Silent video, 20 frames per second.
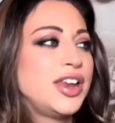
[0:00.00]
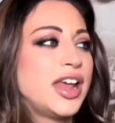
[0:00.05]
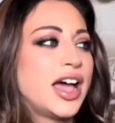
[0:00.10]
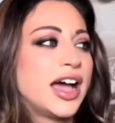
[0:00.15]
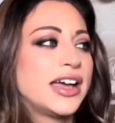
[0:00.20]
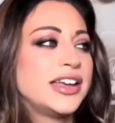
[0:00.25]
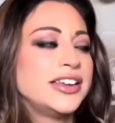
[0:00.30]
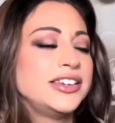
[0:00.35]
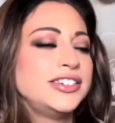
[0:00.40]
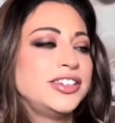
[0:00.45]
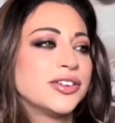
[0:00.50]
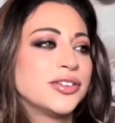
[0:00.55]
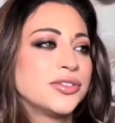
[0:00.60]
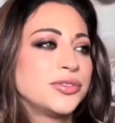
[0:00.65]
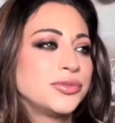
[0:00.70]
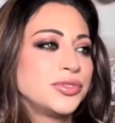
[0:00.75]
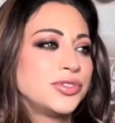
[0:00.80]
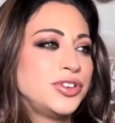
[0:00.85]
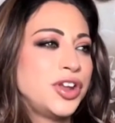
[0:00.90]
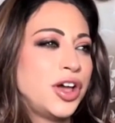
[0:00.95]
I
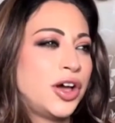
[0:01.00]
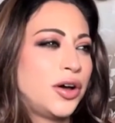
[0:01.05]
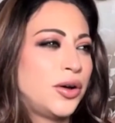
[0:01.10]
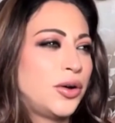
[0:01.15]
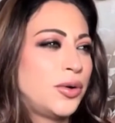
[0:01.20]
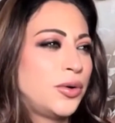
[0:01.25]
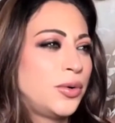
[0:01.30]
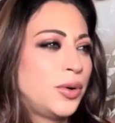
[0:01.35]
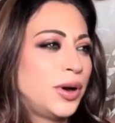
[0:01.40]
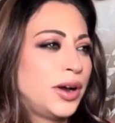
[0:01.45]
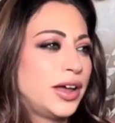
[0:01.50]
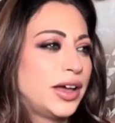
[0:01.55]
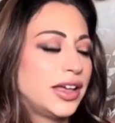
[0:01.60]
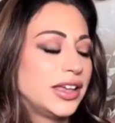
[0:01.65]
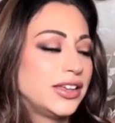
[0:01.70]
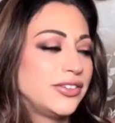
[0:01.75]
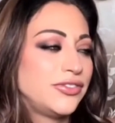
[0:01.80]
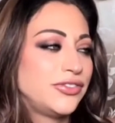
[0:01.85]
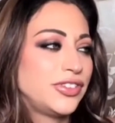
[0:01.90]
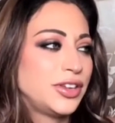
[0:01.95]
don't know
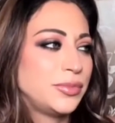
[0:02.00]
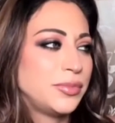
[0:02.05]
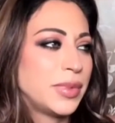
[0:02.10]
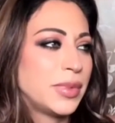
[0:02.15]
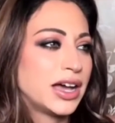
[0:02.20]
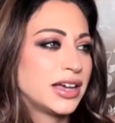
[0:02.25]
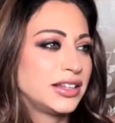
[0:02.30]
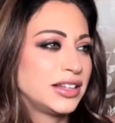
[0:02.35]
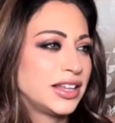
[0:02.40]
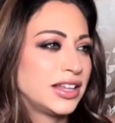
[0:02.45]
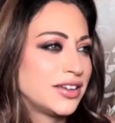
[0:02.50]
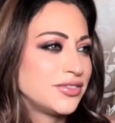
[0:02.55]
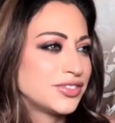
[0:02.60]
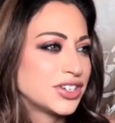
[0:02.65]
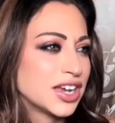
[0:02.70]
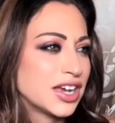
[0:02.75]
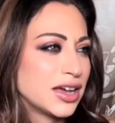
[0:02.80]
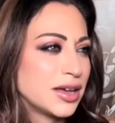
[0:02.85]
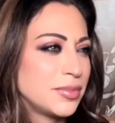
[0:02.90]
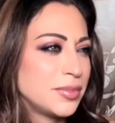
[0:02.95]
if in my
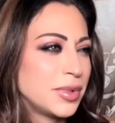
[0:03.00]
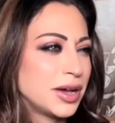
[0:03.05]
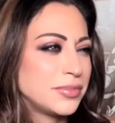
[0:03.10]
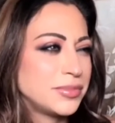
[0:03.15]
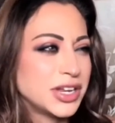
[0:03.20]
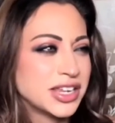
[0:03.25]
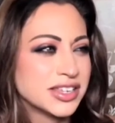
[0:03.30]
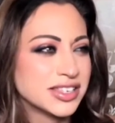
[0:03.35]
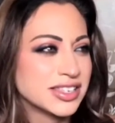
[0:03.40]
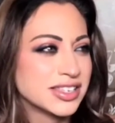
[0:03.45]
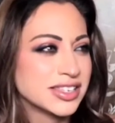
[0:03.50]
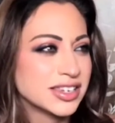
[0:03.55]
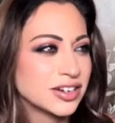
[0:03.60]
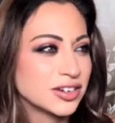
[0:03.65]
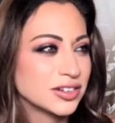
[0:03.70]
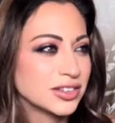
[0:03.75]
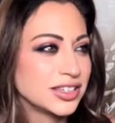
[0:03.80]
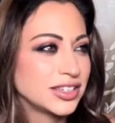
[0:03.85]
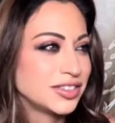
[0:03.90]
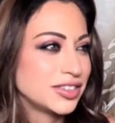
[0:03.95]
lifetime I'm
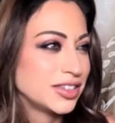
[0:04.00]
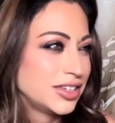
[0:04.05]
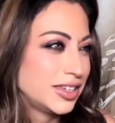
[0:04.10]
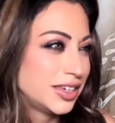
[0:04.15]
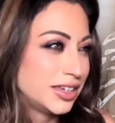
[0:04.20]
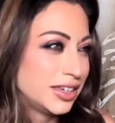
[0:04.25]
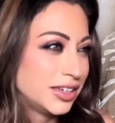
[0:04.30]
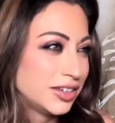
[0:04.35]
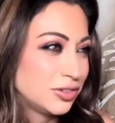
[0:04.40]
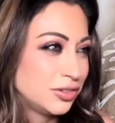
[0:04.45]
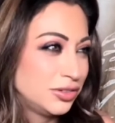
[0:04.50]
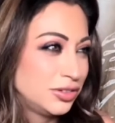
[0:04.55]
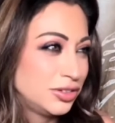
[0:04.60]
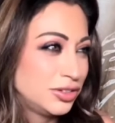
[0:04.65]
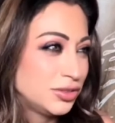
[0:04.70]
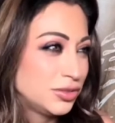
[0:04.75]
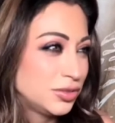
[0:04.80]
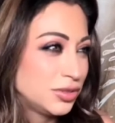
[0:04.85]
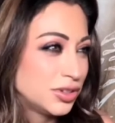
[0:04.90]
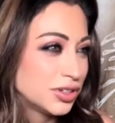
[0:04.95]
necessarily thinking it'll
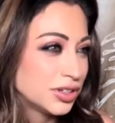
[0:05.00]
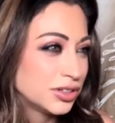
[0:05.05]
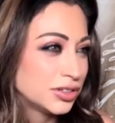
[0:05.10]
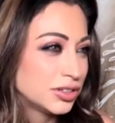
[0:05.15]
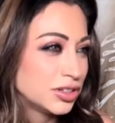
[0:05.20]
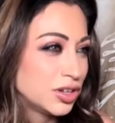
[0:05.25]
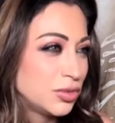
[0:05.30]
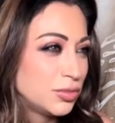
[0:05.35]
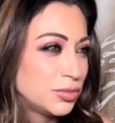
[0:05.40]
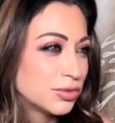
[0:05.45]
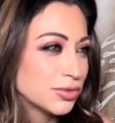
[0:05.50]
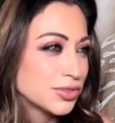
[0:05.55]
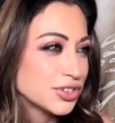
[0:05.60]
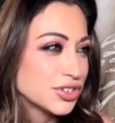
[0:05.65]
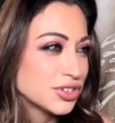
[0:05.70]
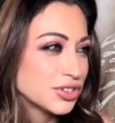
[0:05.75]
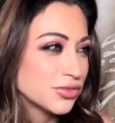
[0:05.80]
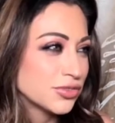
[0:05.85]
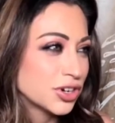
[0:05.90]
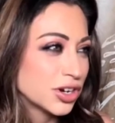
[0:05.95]
do the global
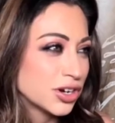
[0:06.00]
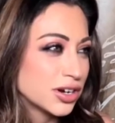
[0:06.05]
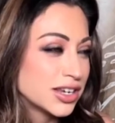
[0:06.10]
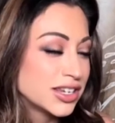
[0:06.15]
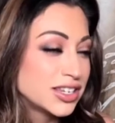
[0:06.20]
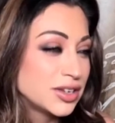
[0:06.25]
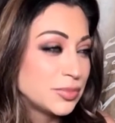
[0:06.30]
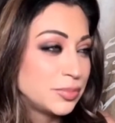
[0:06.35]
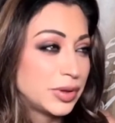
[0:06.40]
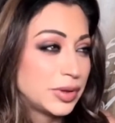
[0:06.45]
reserve current.